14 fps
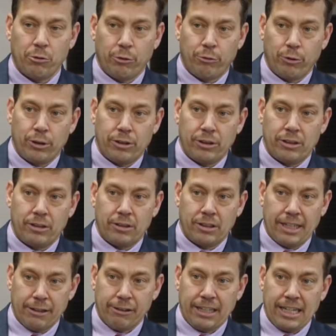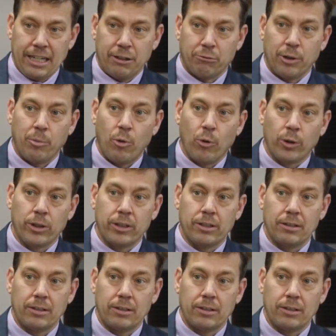you're referring to the Harry Caton report.